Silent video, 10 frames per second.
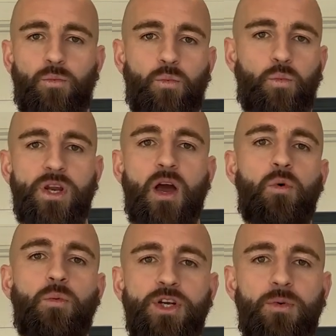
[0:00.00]
We know
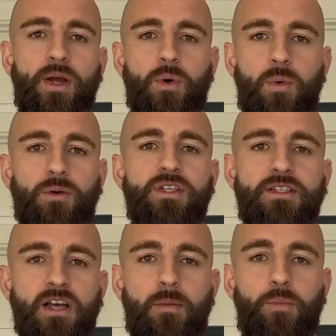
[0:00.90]
what we're doing, we're well
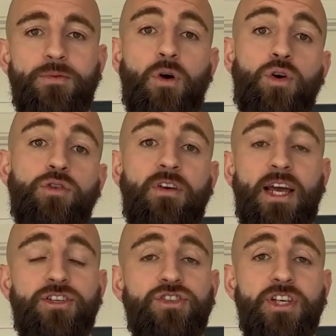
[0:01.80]
set up, we've got good
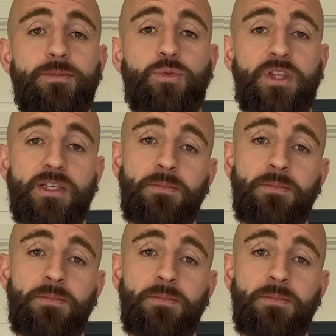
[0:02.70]
relationships with these